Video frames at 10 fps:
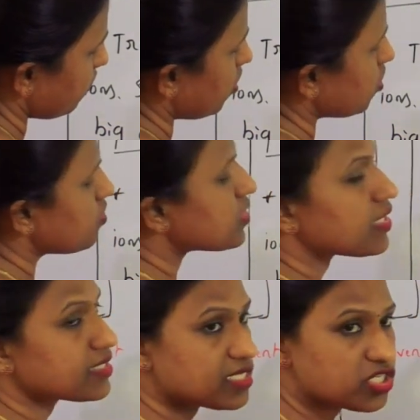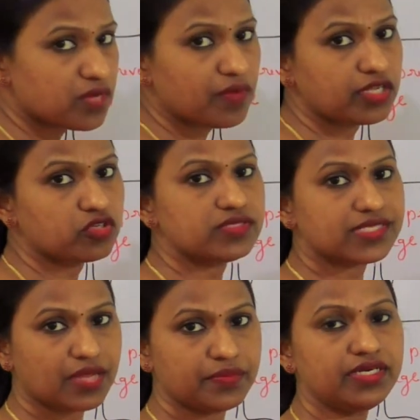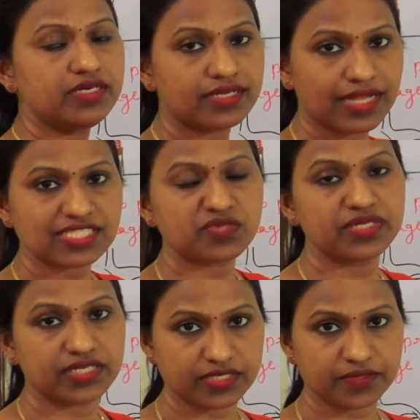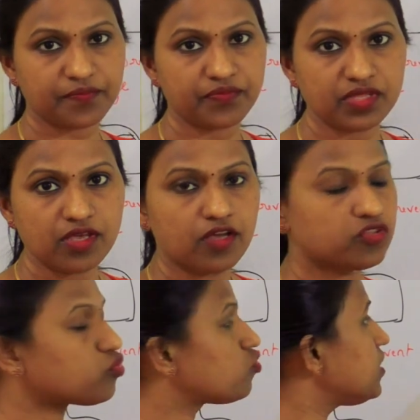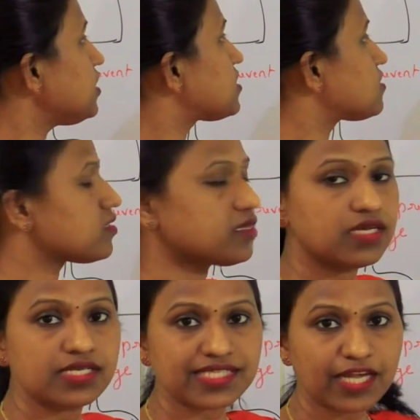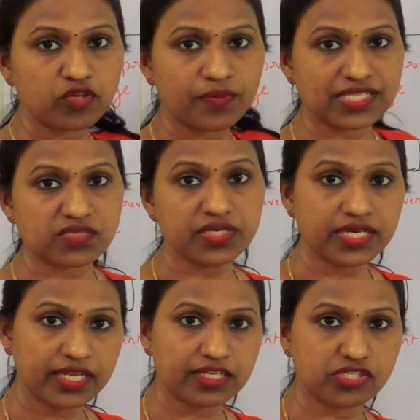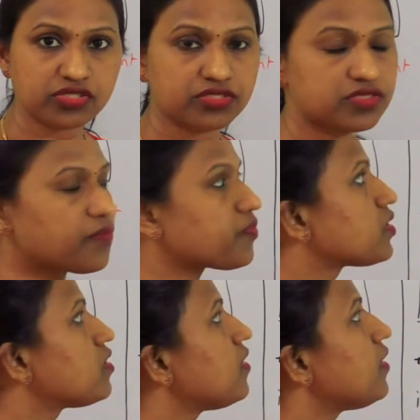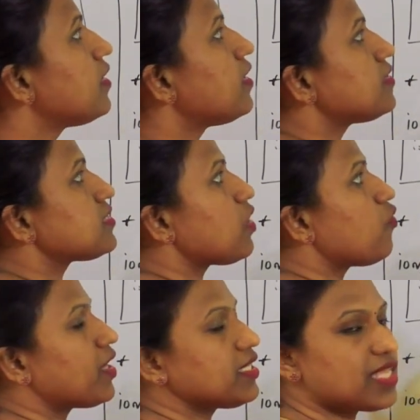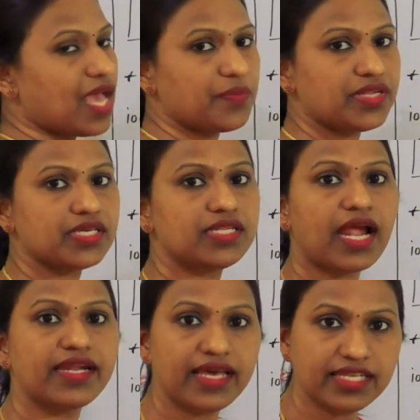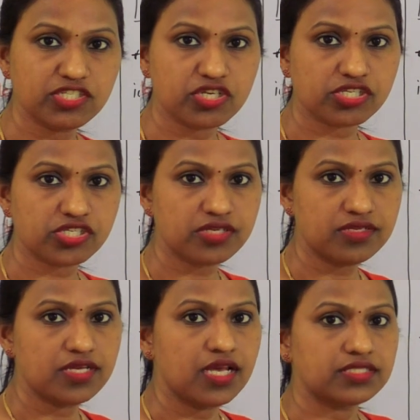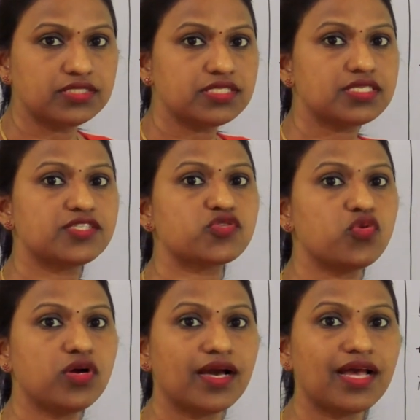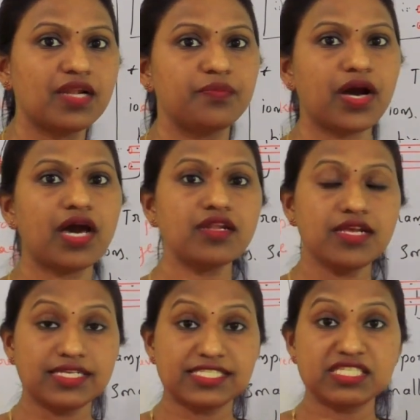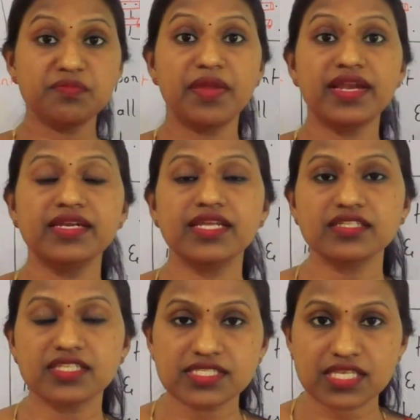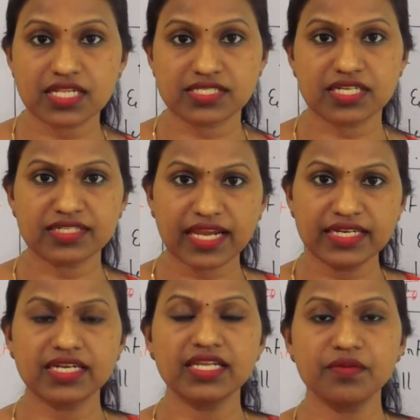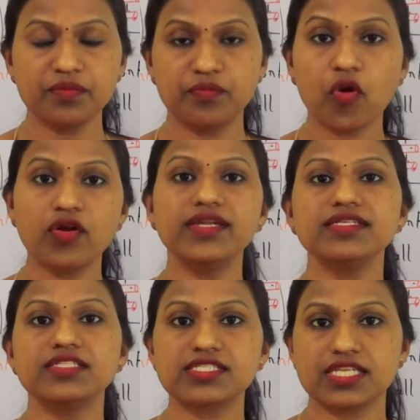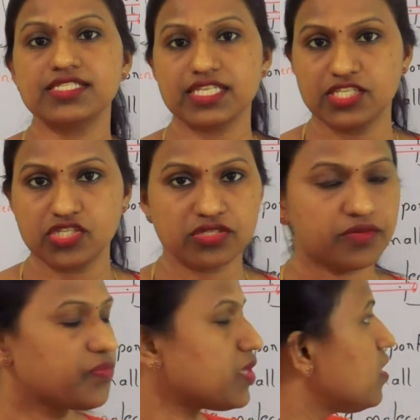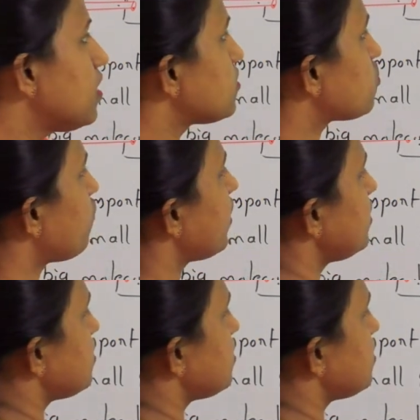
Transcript: molecules or essential molecules can be transmitted through these cytoplasmic connections. So what is happening in adhering junction? This is to help or cementing the cells, tightly bonding the cells each other. So very